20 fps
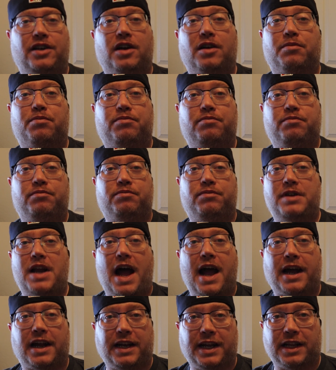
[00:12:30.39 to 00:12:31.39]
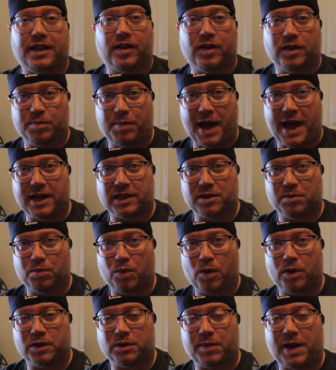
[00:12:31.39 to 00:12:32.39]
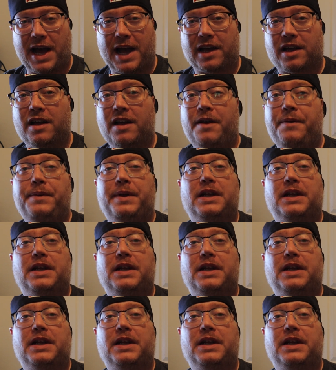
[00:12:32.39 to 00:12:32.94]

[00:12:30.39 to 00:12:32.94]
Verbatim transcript: you're not going to get those bags and boards back.